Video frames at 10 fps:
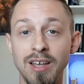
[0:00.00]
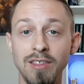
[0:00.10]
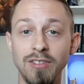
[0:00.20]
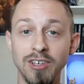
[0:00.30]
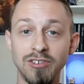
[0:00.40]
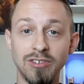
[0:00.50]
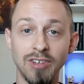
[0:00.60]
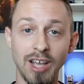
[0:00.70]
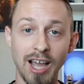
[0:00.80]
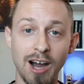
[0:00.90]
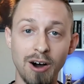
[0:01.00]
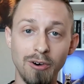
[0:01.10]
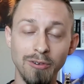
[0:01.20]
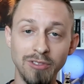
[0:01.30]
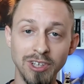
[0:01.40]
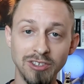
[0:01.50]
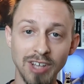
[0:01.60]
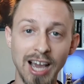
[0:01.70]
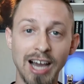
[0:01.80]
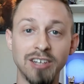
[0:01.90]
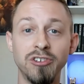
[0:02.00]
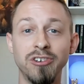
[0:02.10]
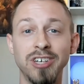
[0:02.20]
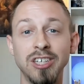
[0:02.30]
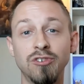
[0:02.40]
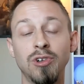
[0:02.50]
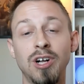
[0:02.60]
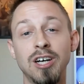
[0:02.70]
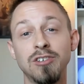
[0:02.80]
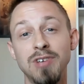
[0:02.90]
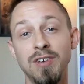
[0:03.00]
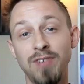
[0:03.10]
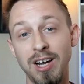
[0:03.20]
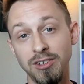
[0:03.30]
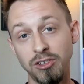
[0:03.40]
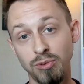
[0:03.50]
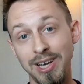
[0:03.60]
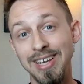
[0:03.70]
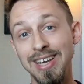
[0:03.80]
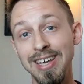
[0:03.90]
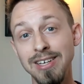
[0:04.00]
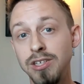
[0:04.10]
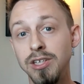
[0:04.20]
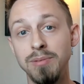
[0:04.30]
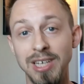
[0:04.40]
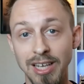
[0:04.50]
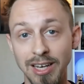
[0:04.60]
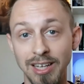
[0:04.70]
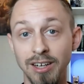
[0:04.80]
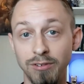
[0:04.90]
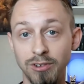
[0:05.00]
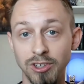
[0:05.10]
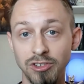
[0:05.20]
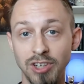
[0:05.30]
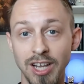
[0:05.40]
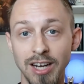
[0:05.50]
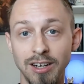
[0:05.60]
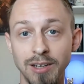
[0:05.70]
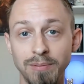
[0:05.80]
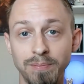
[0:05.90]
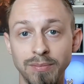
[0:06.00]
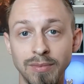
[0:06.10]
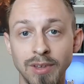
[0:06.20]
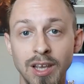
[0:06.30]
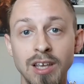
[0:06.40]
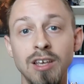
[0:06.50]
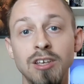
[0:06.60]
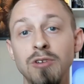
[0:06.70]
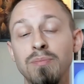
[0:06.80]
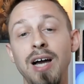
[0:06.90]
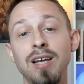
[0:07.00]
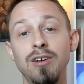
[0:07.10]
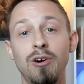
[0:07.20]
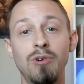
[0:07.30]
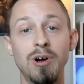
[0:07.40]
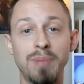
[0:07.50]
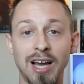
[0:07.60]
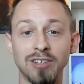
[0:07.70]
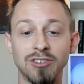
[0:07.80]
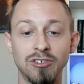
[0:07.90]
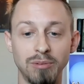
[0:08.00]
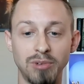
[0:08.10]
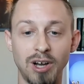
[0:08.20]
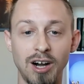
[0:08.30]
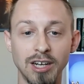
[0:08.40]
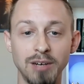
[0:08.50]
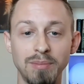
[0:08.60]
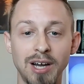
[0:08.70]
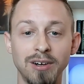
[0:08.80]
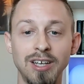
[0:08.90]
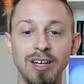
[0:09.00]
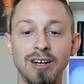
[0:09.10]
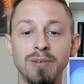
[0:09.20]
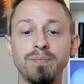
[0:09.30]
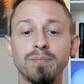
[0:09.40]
this how this axial age philosophy found its way into the beginning of Christianity. You might know what passage I'm talking about here